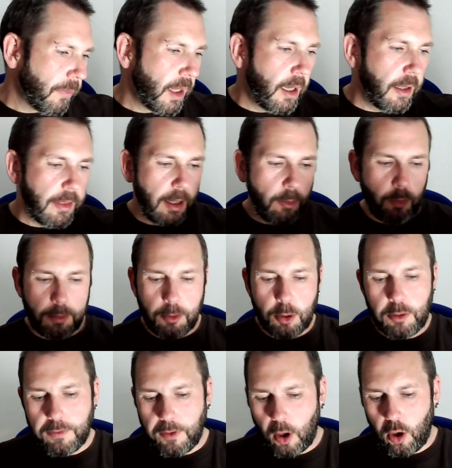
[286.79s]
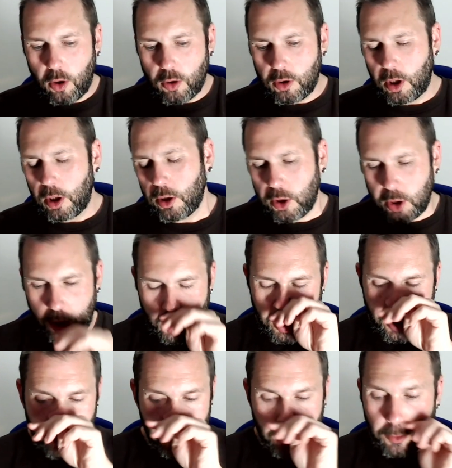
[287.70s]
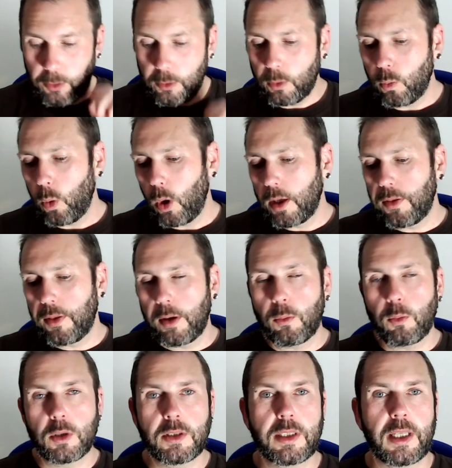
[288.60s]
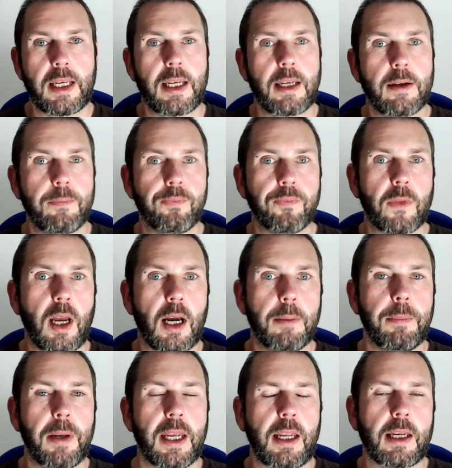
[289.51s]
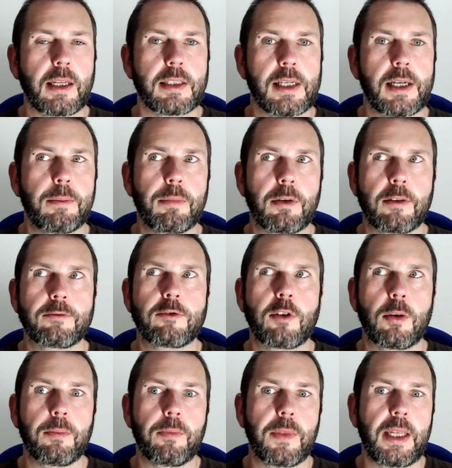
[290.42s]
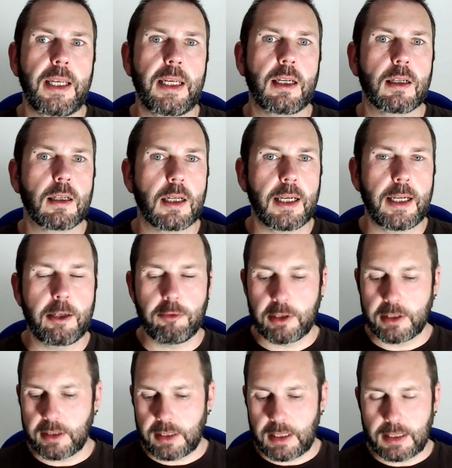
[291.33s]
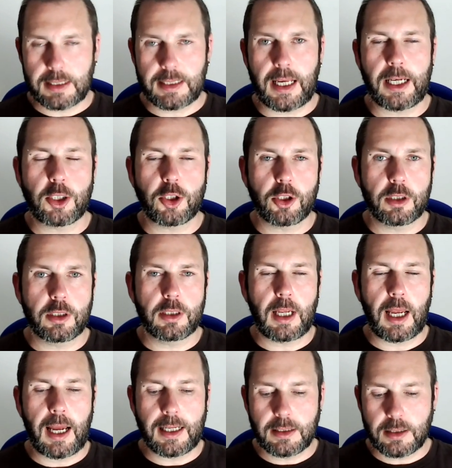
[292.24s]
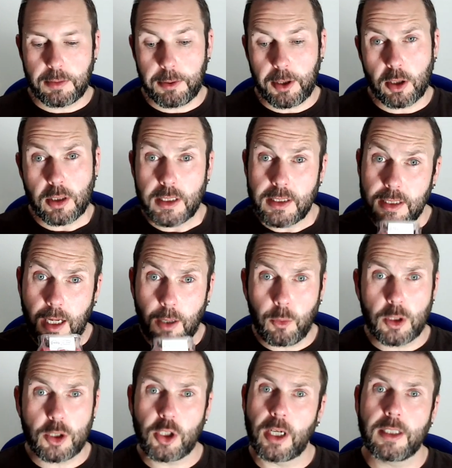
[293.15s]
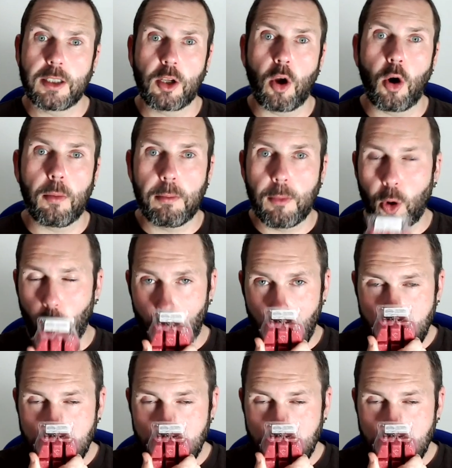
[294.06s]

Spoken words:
Then we move on to one that I picked up from the clearance section, and to be honest I wish I'd got more.